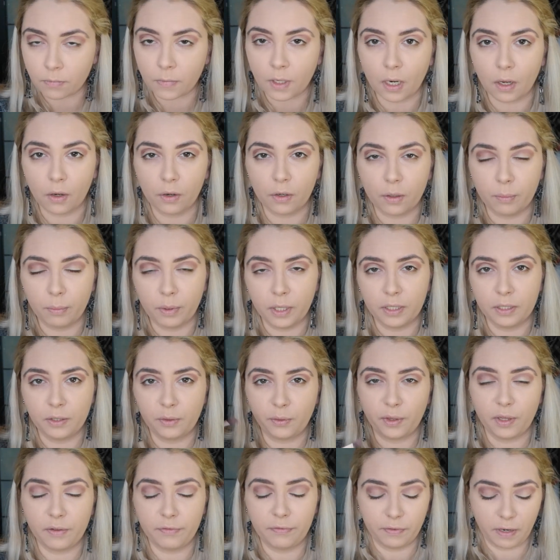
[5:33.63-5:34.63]
I'm gonna blend it
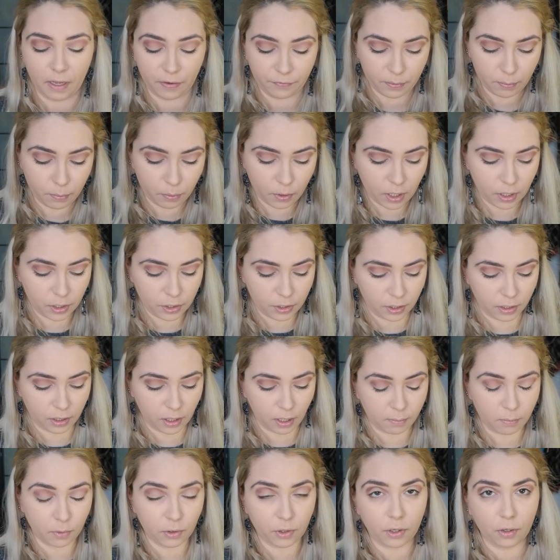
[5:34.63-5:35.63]
with a fluffy brush, and
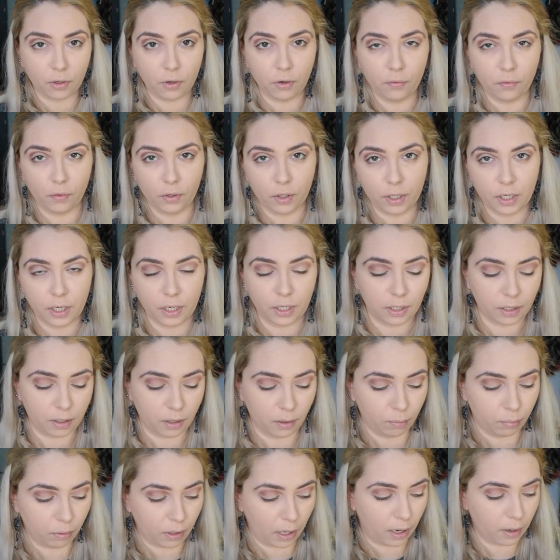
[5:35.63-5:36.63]
I'm gonna go for a darker
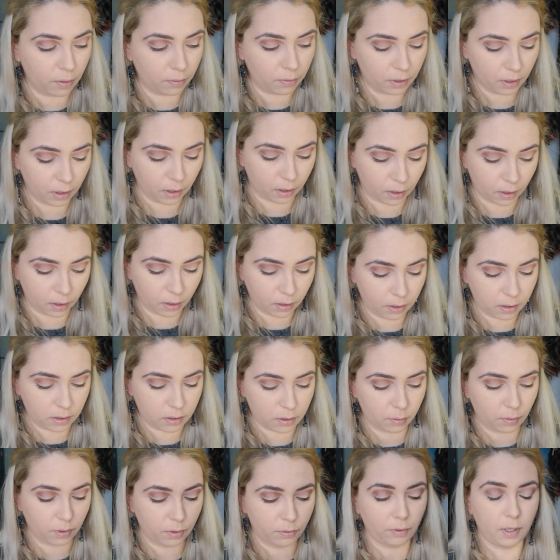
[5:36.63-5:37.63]
brown,
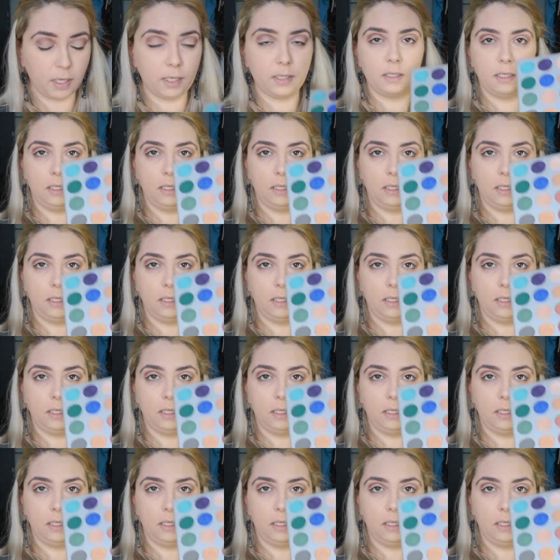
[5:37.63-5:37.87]
this one right